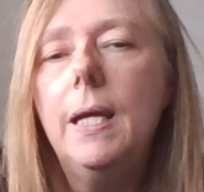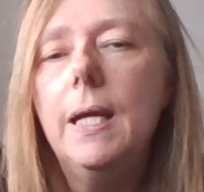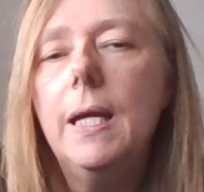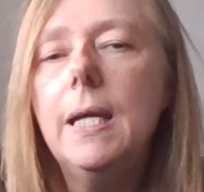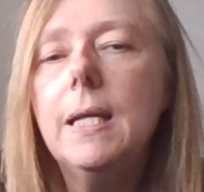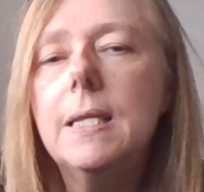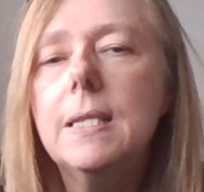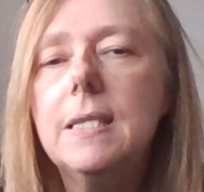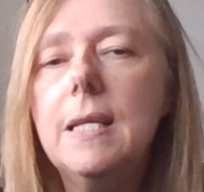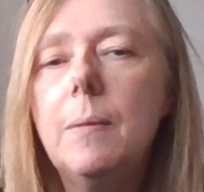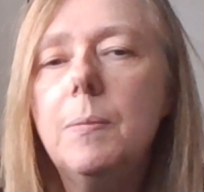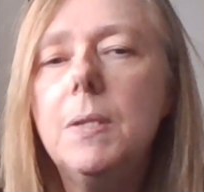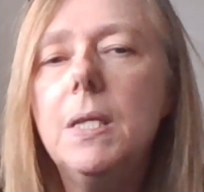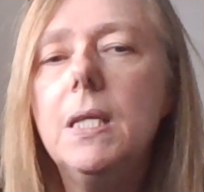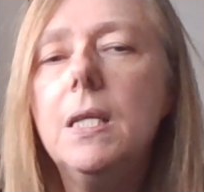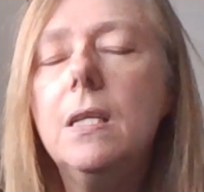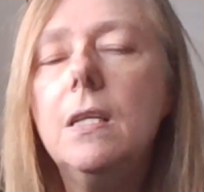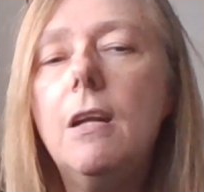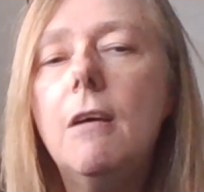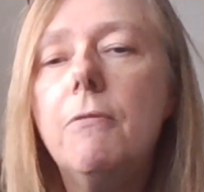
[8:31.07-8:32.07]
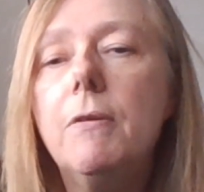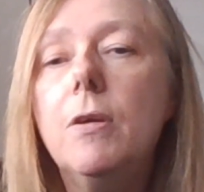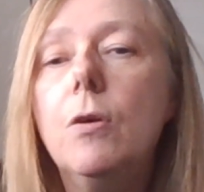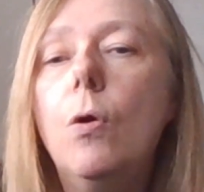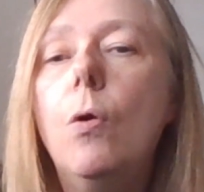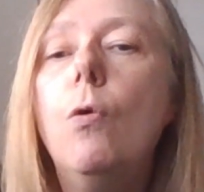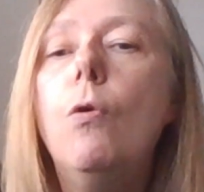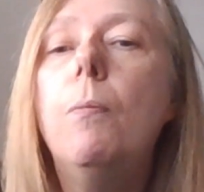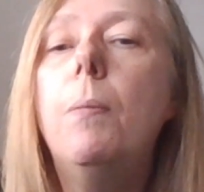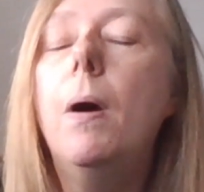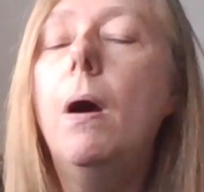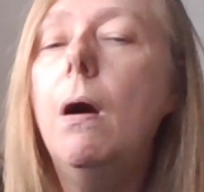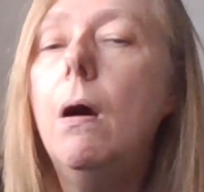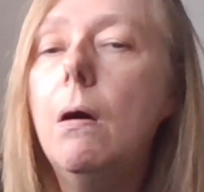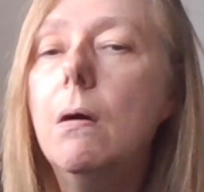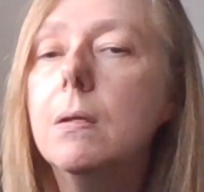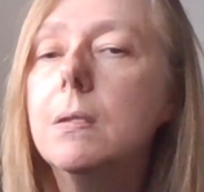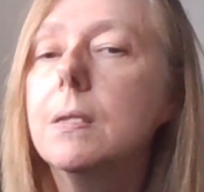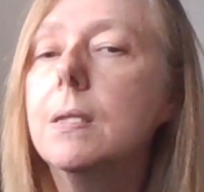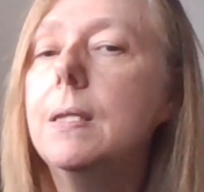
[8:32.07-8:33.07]
accepting and loving all
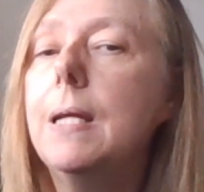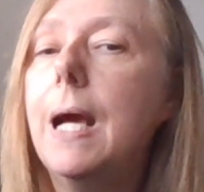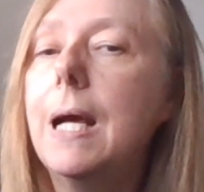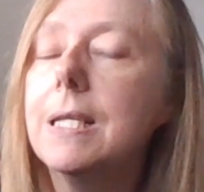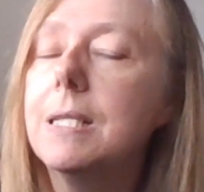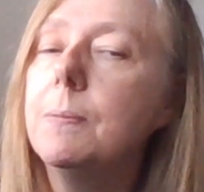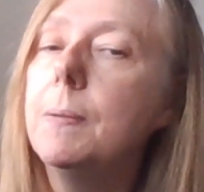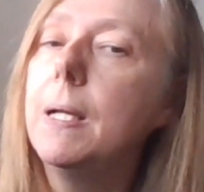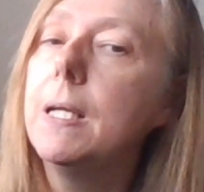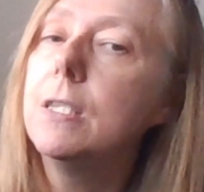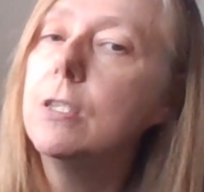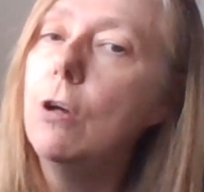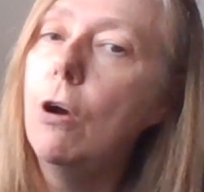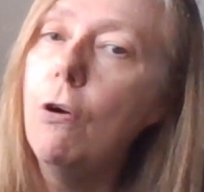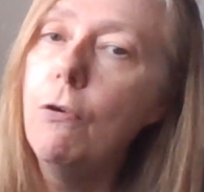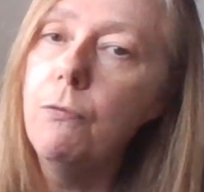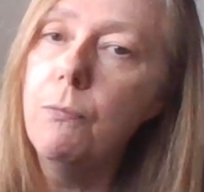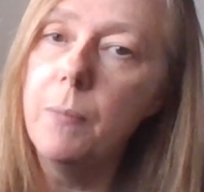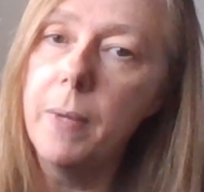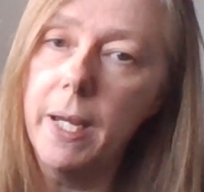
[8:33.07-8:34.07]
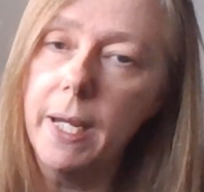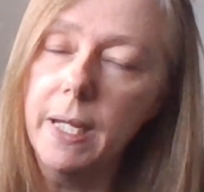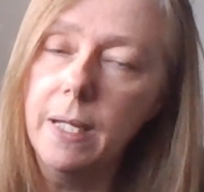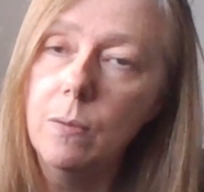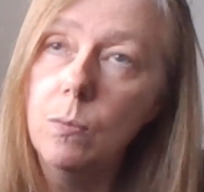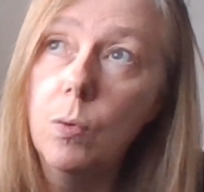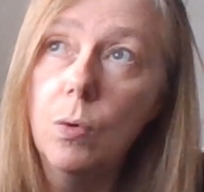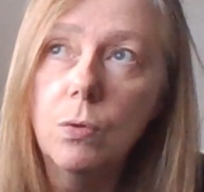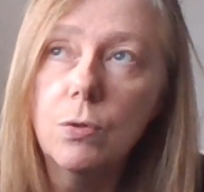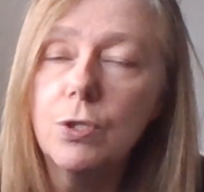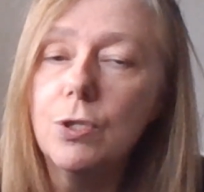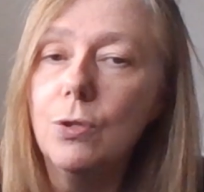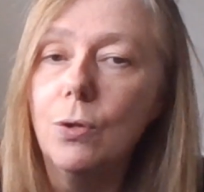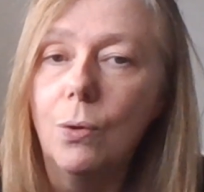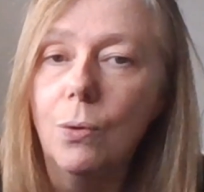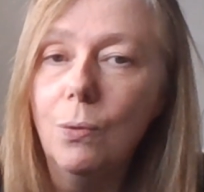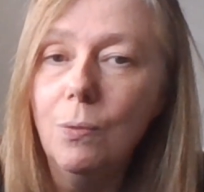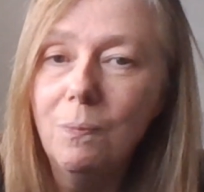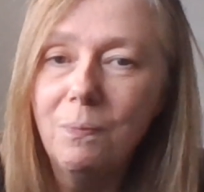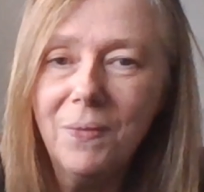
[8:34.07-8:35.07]
parts and aspects of me, warts and
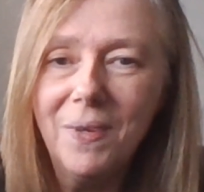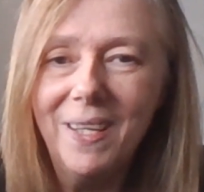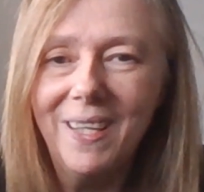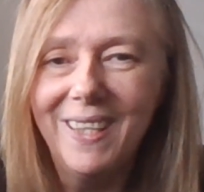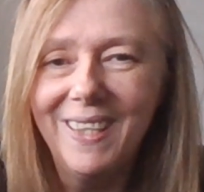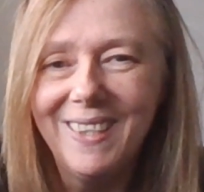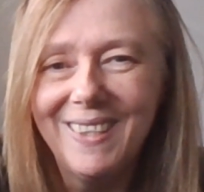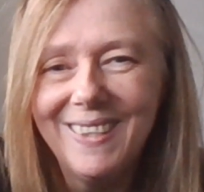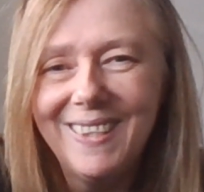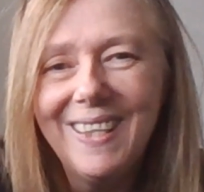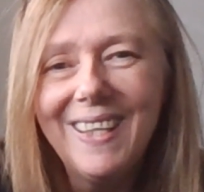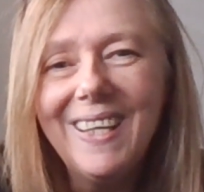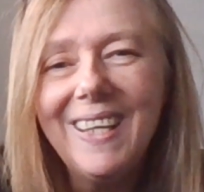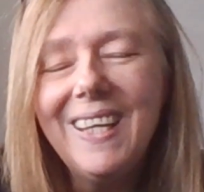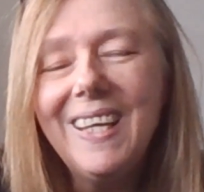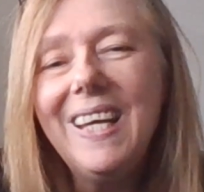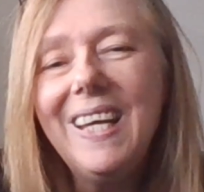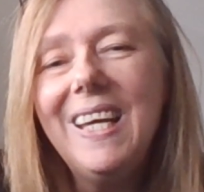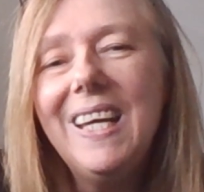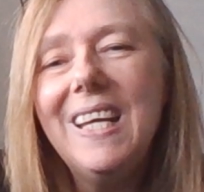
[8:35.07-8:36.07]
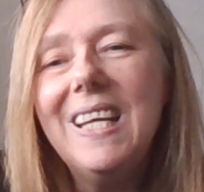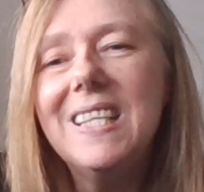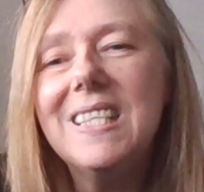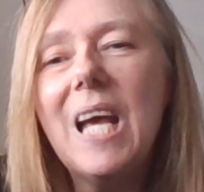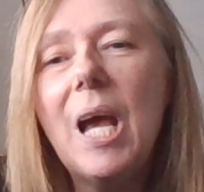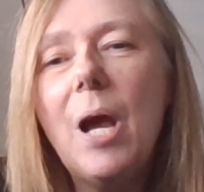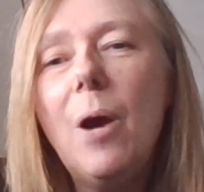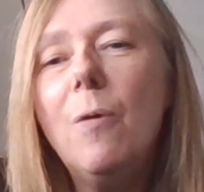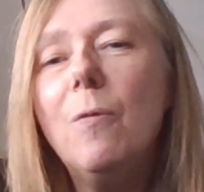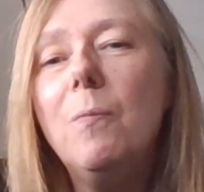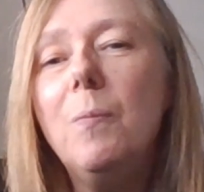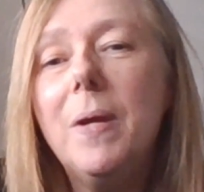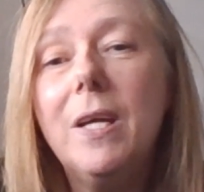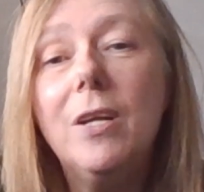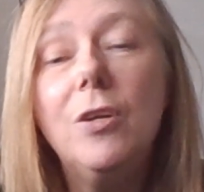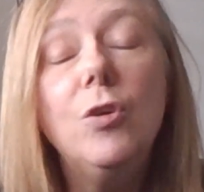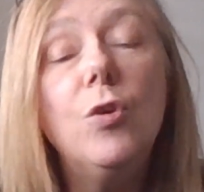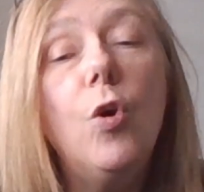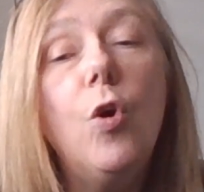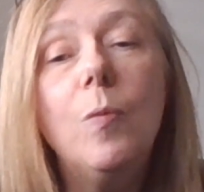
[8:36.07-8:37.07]
all, has helped me
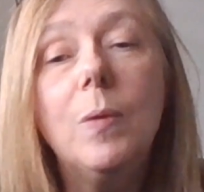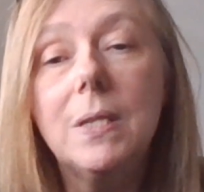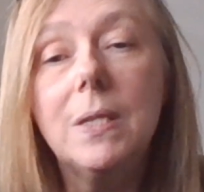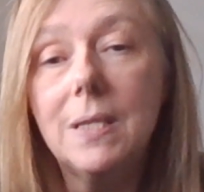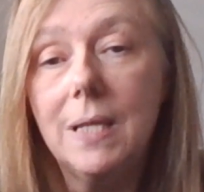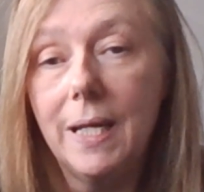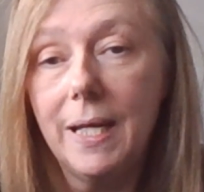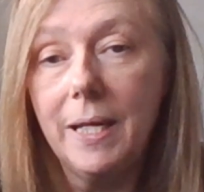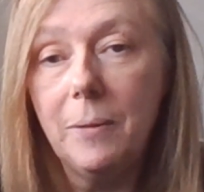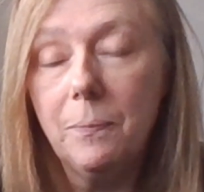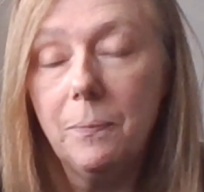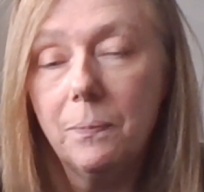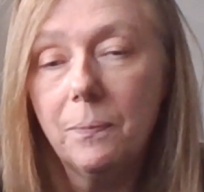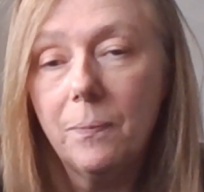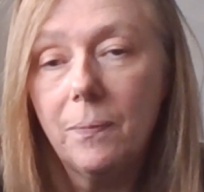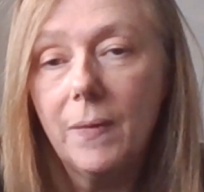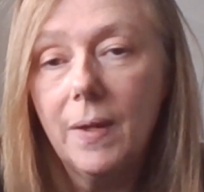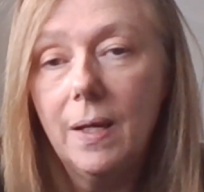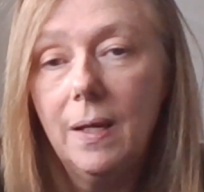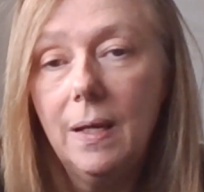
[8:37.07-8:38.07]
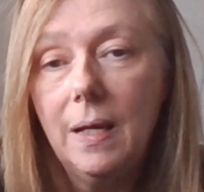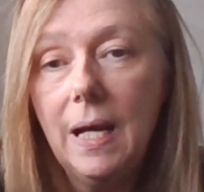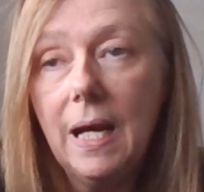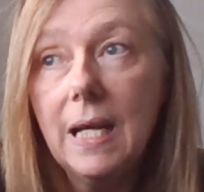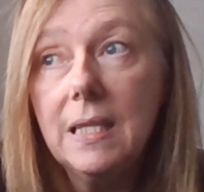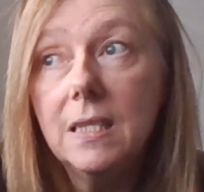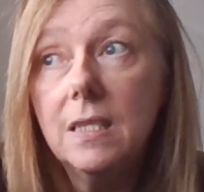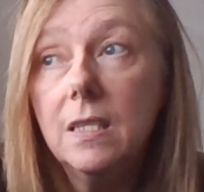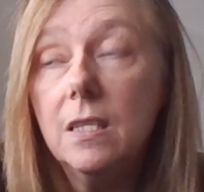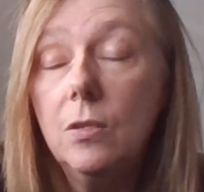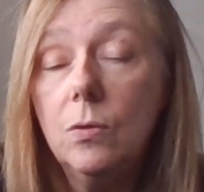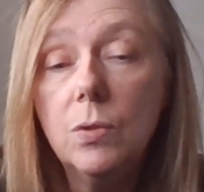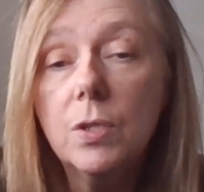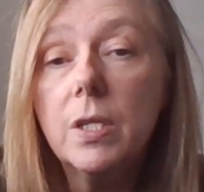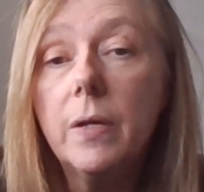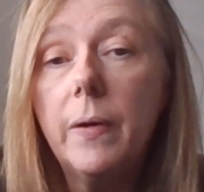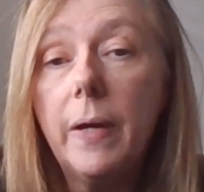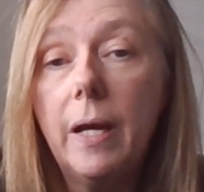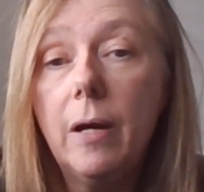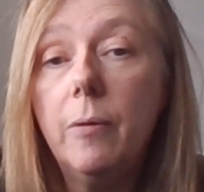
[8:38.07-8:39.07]
enormously and can
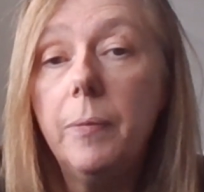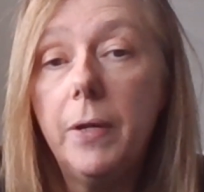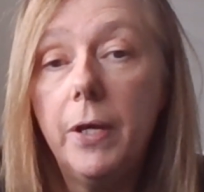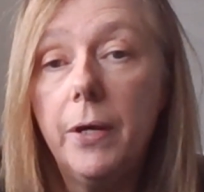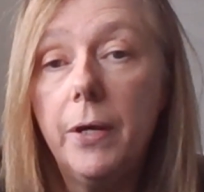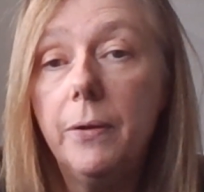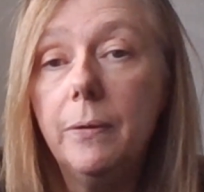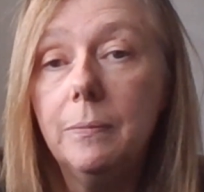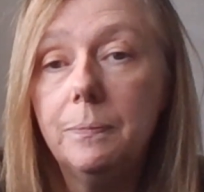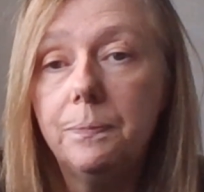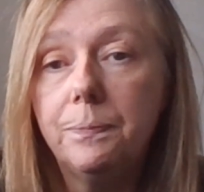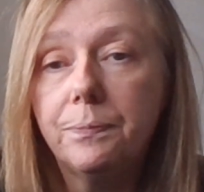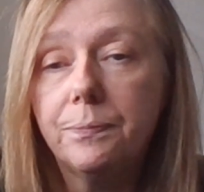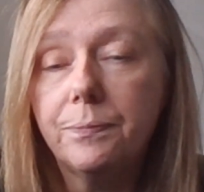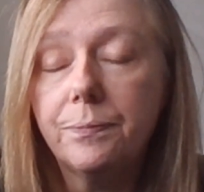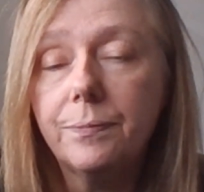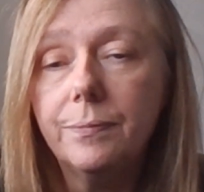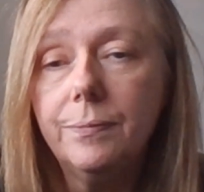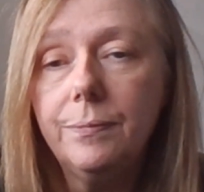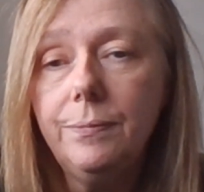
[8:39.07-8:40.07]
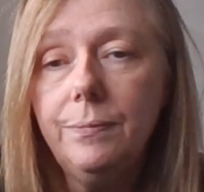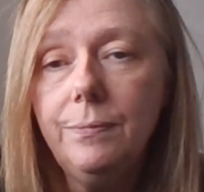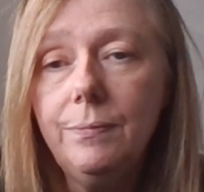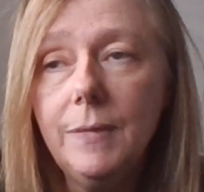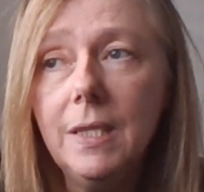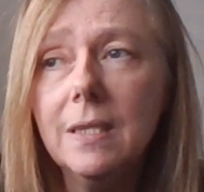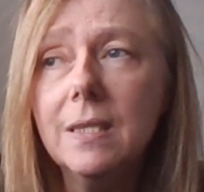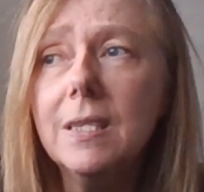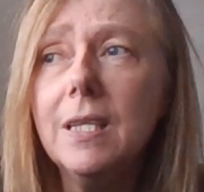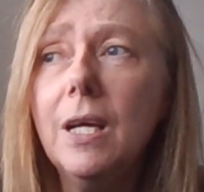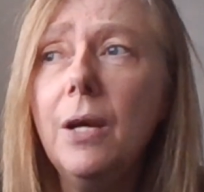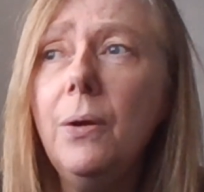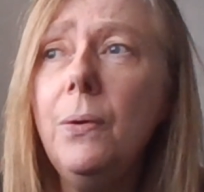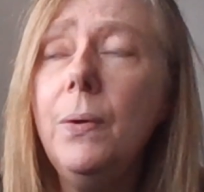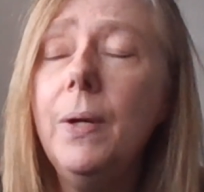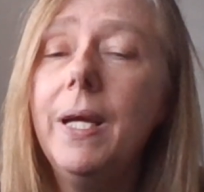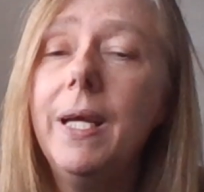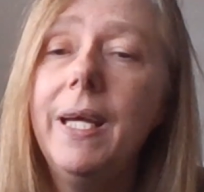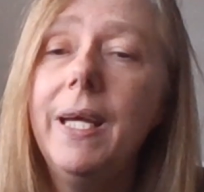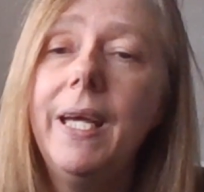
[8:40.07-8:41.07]
also help you.
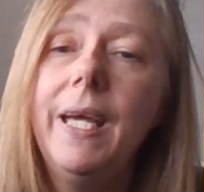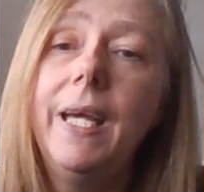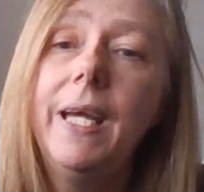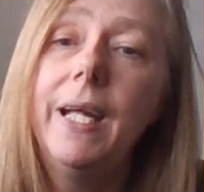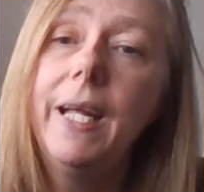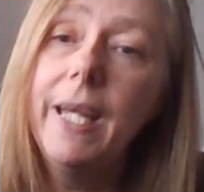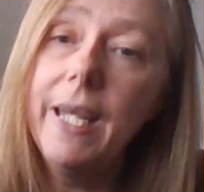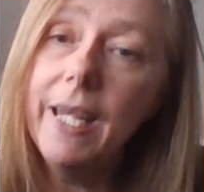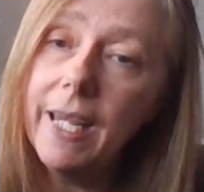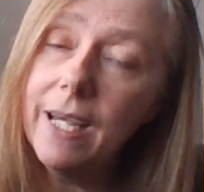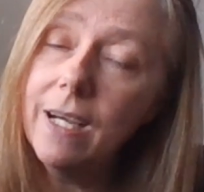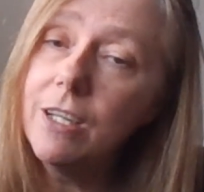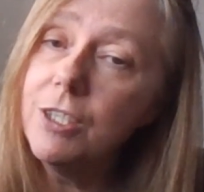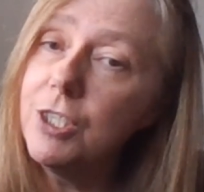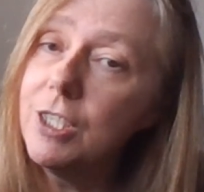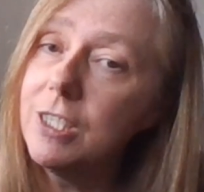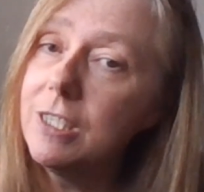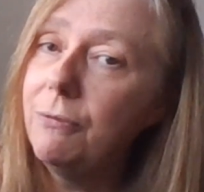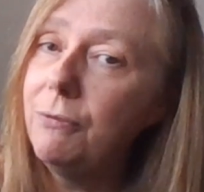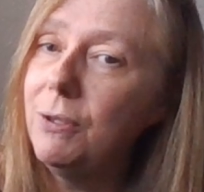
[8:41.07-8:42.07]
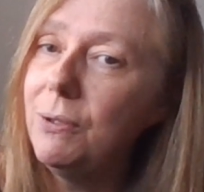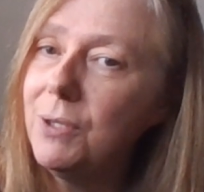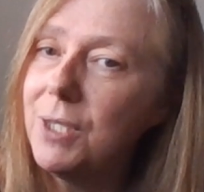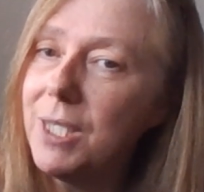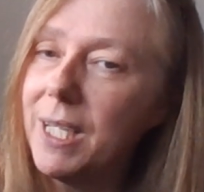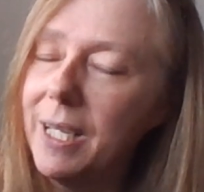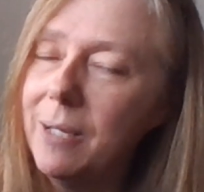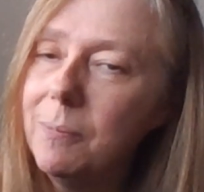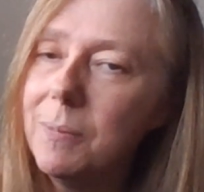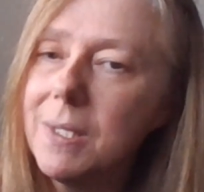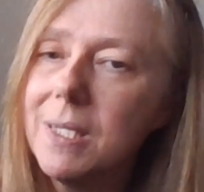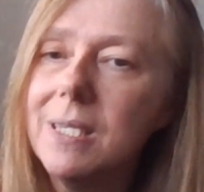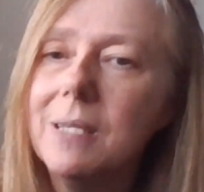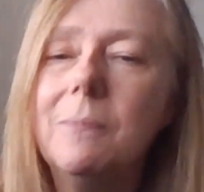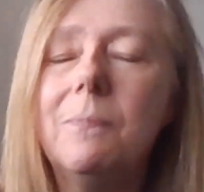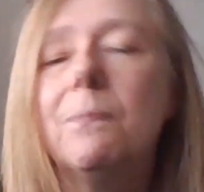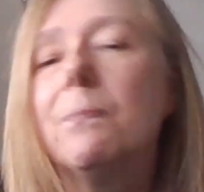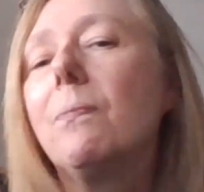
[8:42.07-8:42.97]
So here are just a few tips.